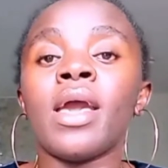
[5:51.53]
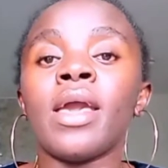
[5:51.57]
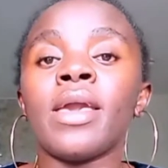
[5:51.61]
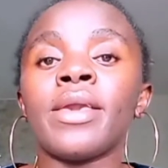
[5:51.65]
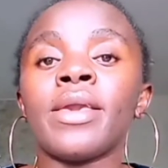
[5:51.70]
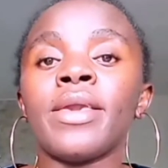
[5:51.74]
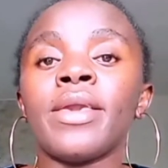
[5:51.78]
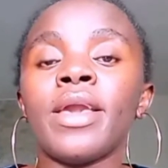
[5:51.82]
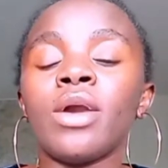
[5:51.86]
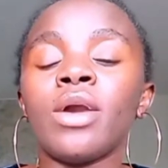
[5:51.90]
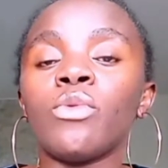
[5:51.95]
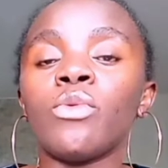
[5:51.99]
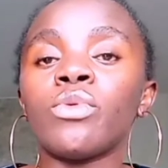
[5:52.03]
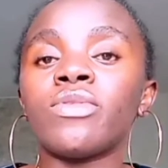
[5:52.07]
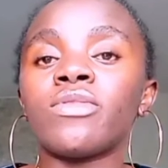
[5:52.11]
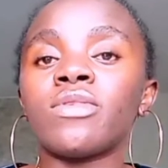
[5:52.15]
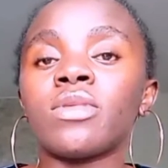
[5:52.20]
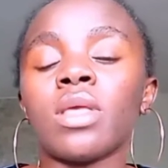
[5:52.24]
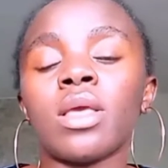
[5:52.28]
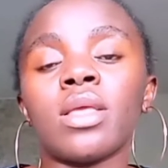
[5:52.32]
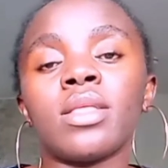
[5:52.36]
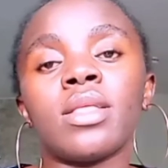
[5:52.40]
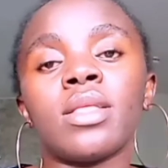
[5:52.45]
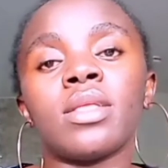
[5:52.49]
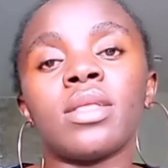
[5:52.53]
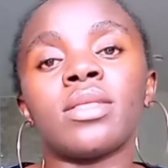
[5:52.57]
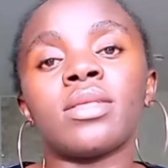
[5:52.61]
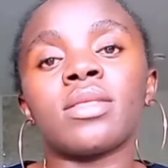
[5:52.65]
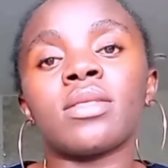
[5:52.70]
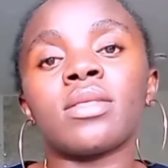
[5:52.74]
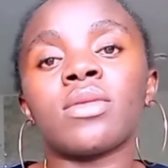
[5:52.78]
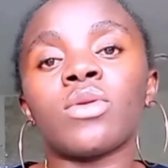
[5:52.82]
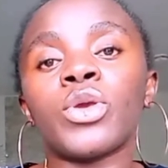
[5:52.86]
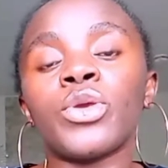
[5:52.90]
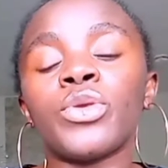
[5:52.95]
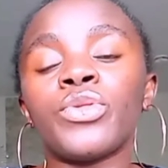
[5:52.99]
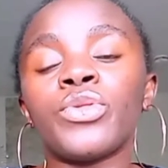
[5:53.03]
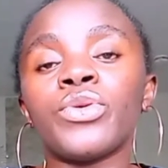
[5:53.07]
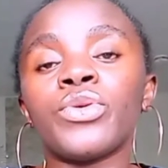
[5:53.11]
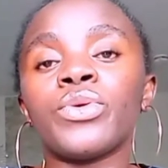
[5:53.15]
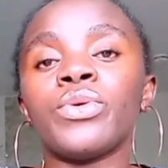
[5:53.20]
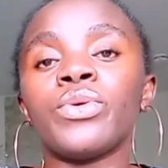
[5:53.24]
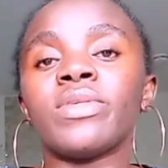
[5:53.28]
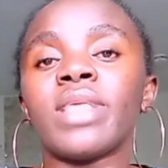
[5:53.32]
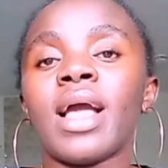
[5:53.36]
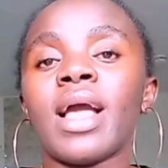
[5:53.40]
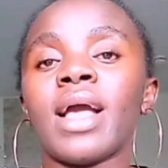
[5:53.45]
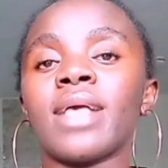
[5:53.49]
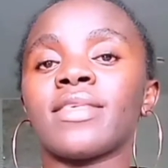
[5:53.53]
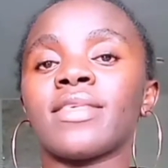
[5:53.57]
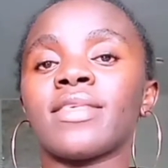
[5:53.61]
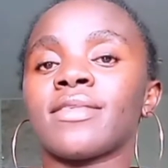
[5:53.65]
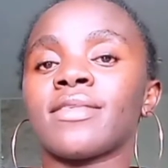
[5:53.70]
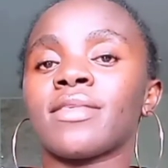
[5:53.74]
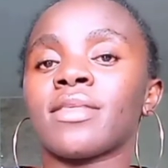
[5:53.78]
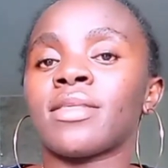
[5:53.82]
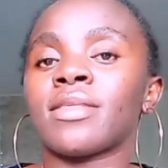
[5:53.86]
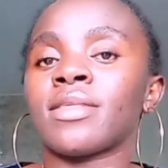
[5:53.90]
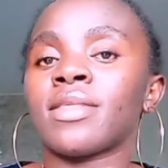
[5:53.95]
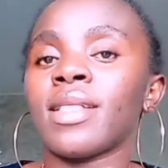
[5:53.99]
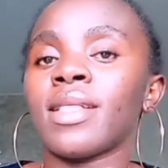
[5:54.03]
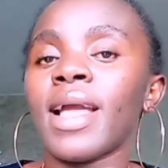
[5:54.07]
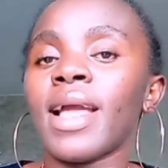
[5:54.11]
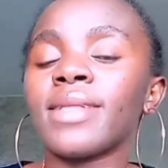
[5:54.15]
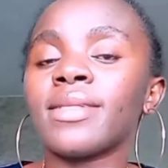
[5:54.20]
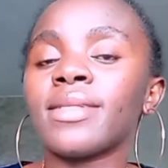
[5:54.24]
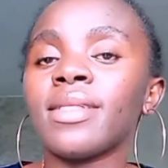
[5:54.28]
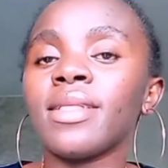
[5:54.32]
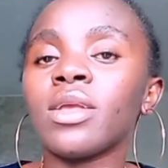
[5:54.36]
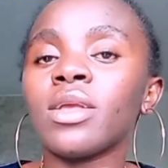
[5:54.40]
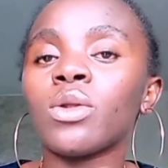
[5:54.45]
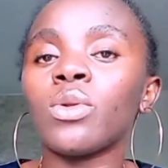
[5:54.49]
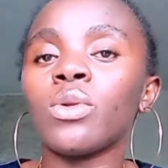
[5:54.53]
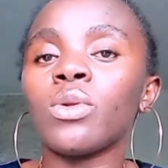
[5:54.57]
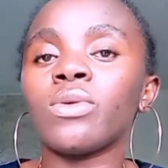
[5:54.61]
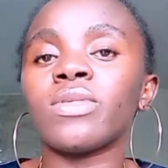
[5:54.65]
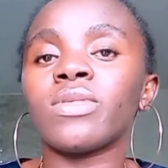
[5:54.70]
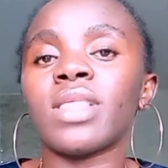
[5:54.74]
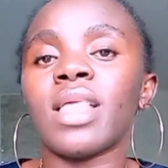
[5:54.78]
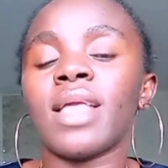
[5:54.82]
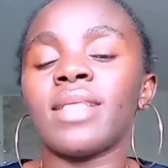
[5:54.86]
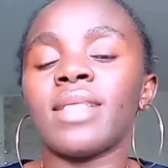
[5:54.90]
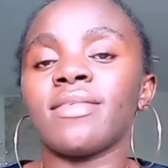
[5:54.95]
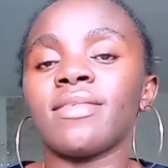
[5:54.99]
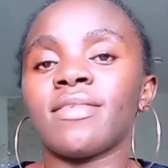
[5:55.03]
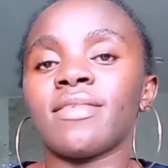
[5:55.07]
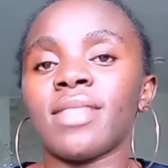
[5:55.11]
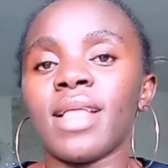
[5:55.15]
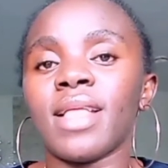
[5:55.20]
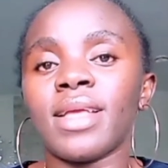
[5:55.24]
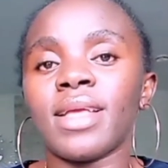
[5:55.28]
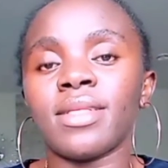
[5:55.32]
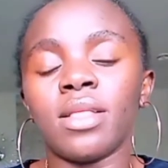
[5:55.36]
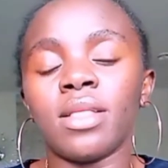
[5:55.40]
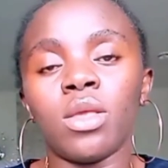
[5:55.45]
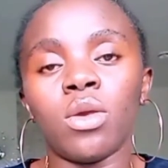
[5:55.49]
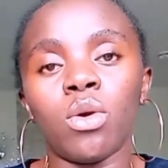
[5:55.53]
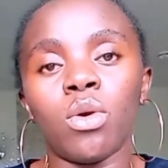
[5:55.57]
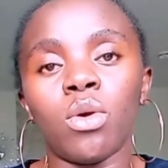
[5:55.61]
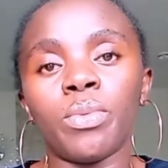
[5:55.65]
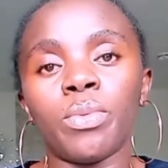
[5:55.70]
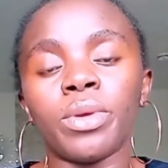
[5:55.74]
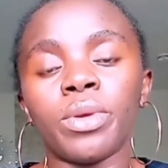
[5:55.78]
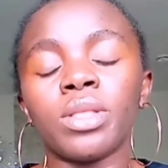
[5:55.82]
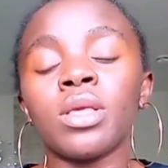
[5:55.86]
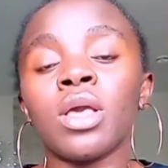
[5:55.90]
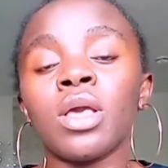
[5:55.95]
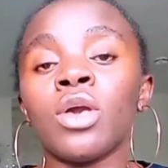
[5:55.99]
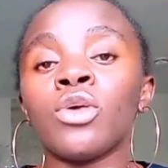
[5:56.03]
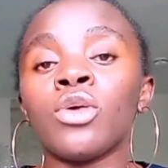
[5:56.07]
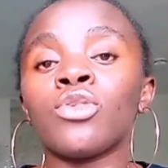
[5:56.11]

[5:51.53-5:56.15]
Here we said that cuticles are slightly closed and slightly open.